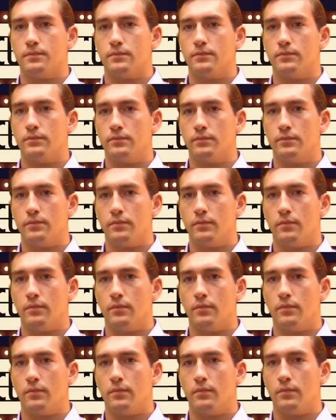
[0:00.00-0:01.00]

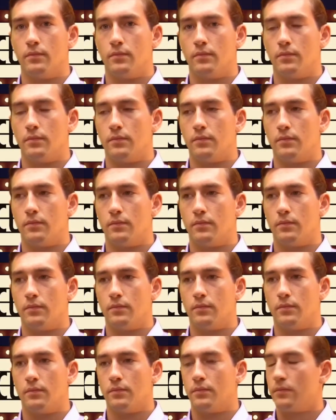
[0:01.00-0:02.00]

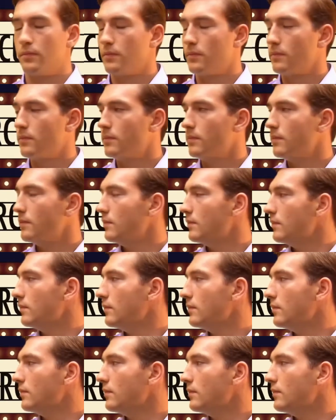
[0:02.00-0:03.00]

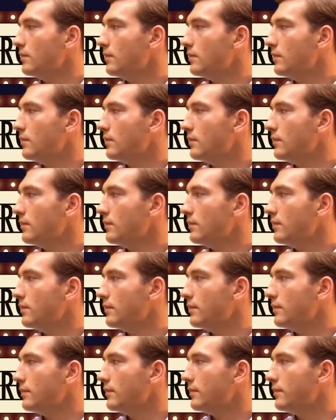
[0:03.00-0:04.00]

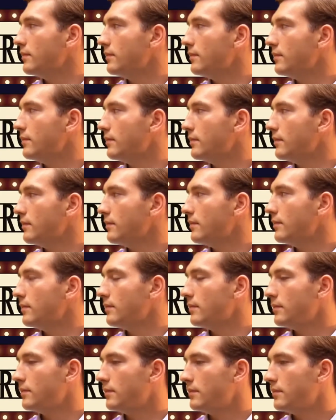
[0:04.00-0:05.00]

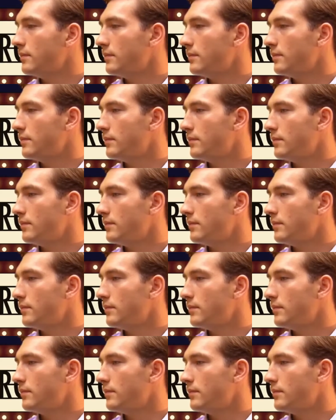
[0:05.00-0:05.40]
(silent)